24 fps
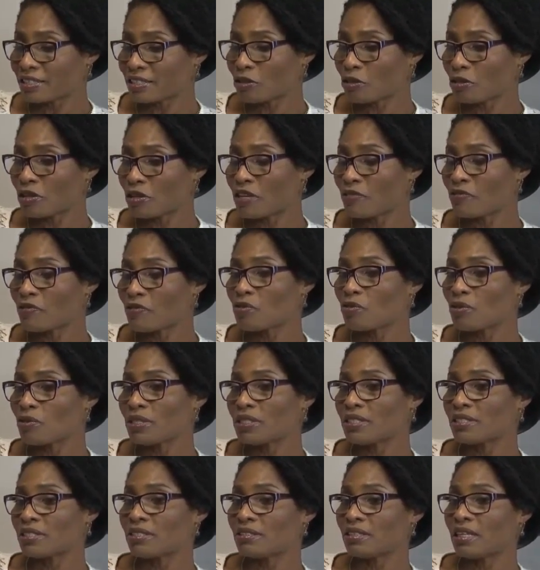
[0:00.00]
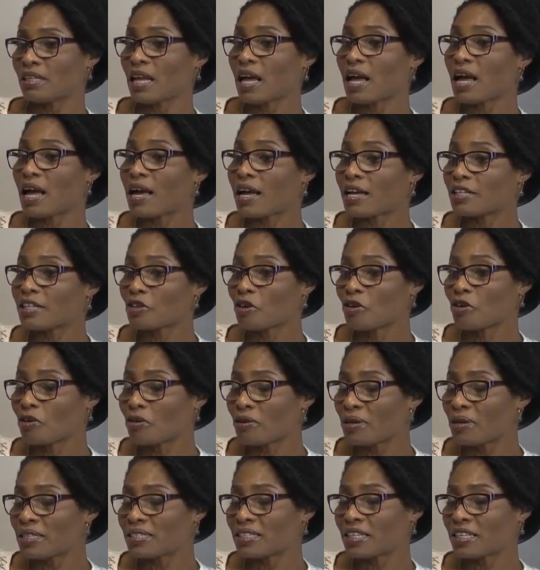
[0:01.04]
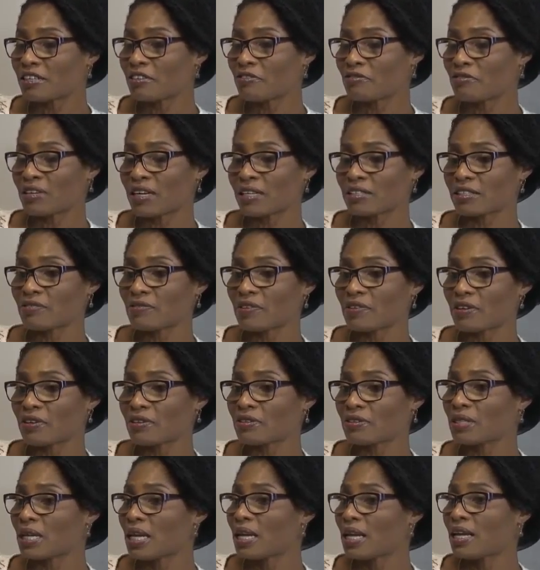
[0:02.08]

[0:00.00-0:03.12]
So even with large uncorrected refractive errors,